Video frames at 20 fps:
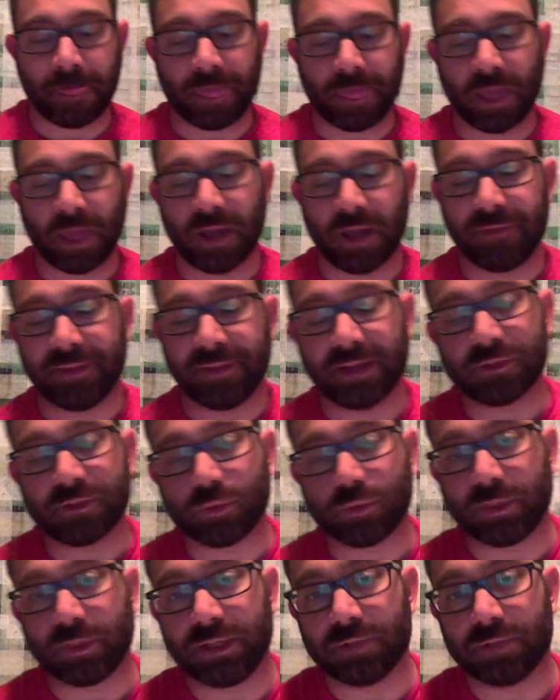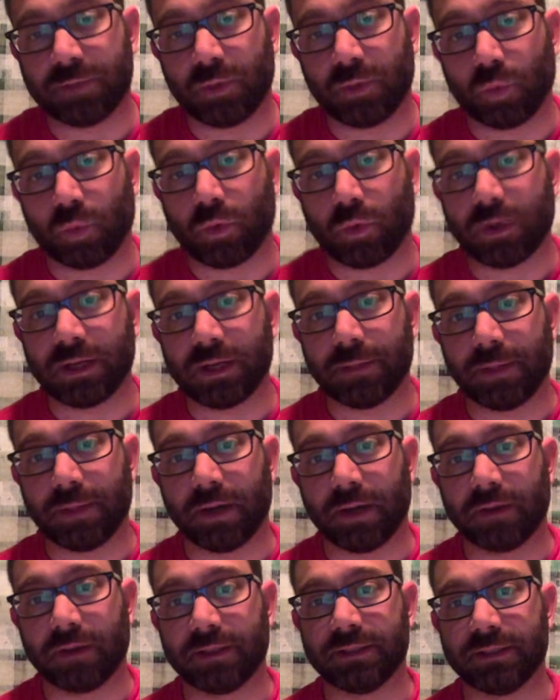And that's what he's been worried
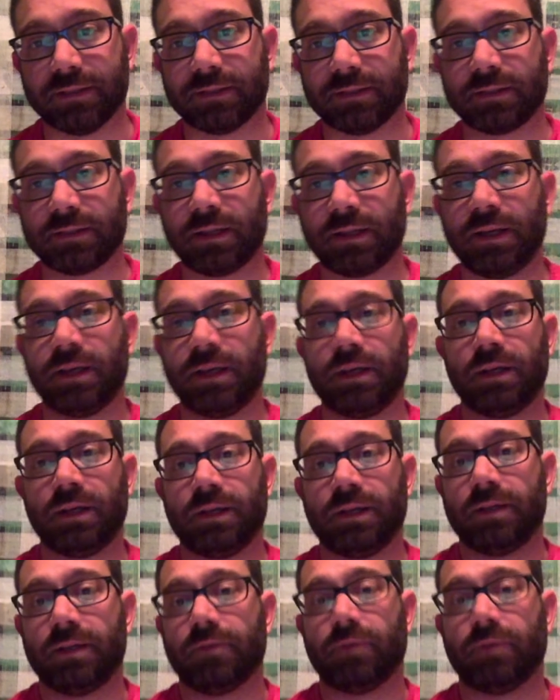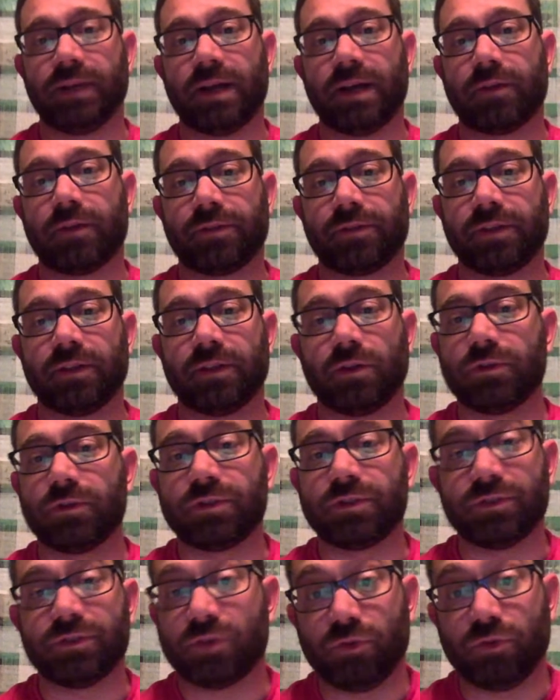about, is renowned
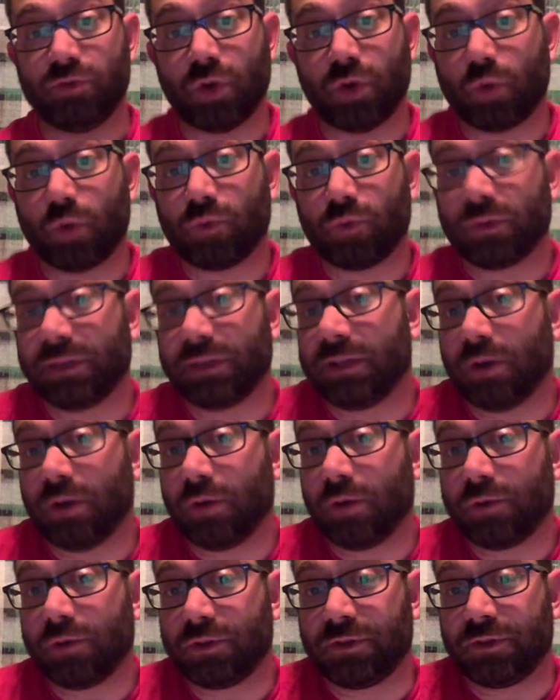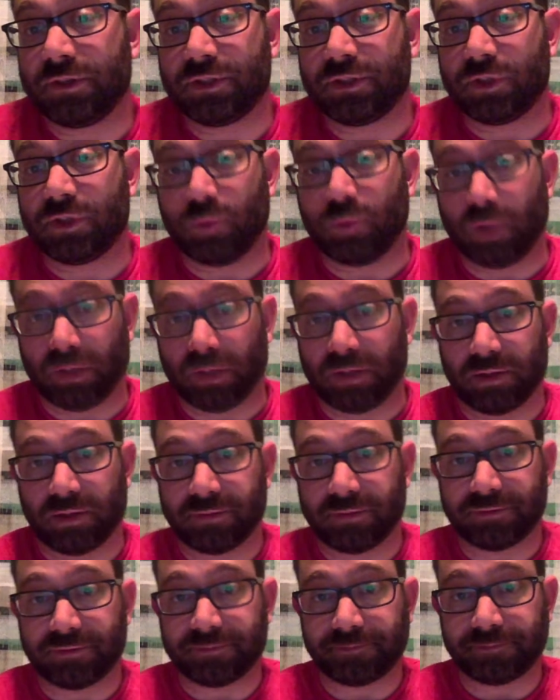theologians who don't really know the tradition well
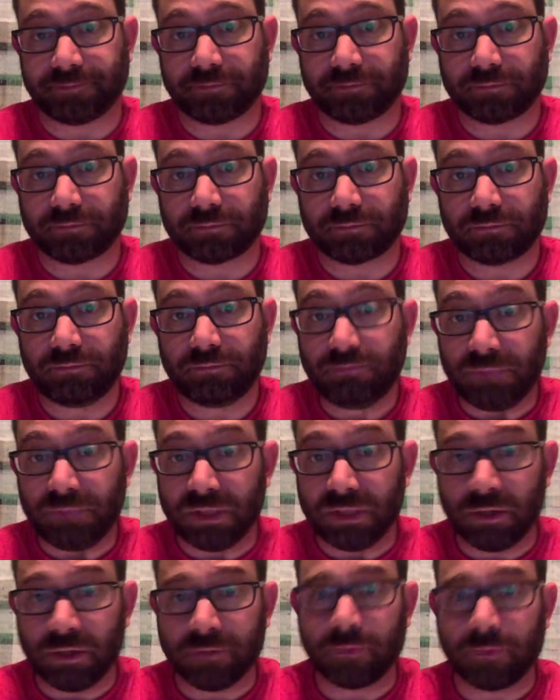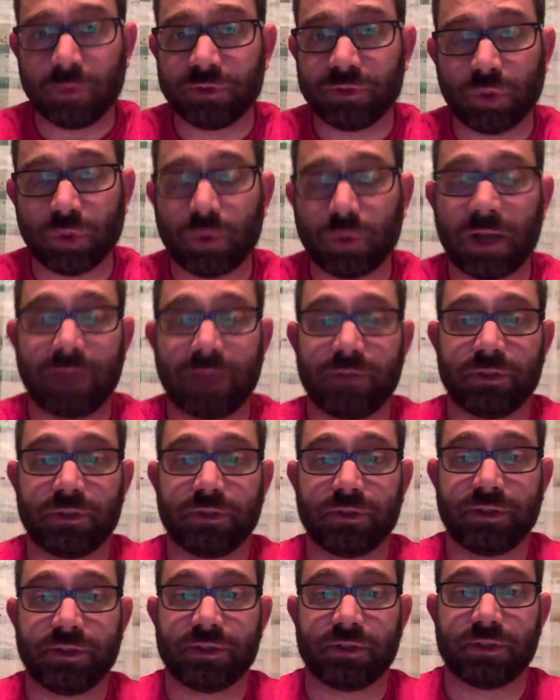enough. Therefore, don't have a
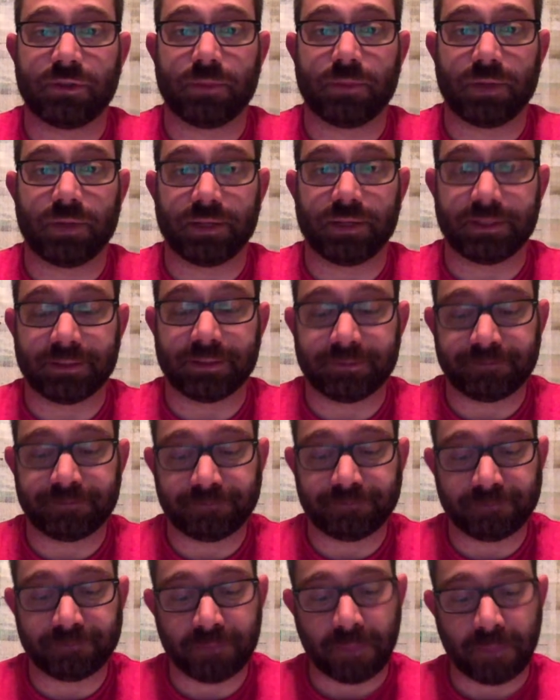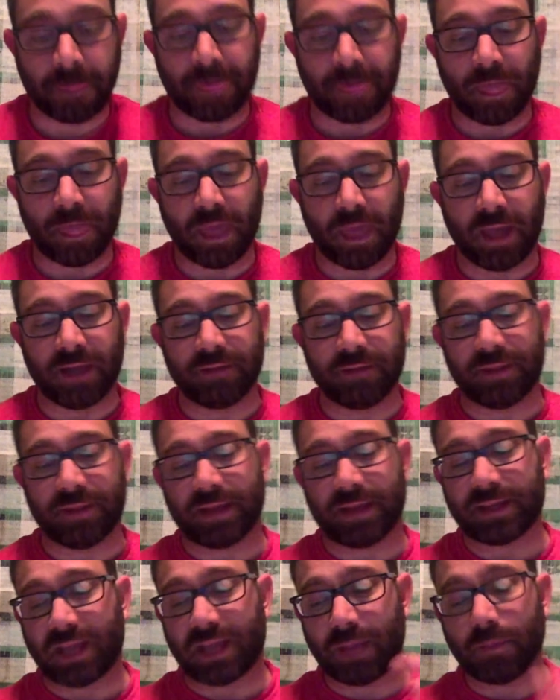traditional mind. And
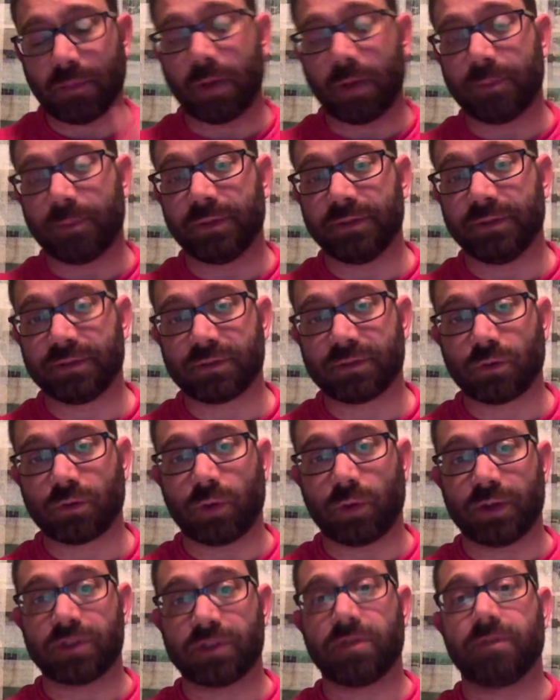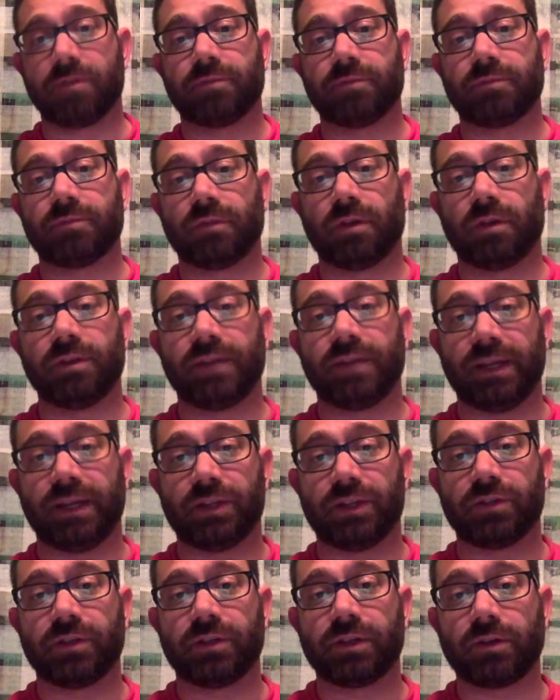that came up in this question on
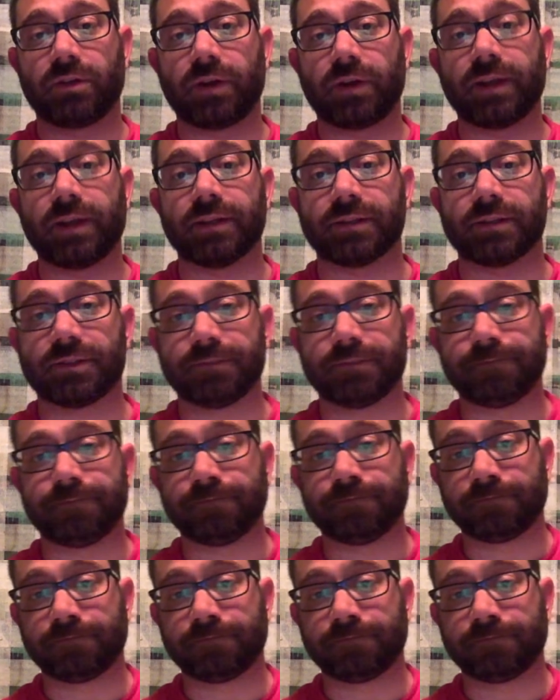nature and grace.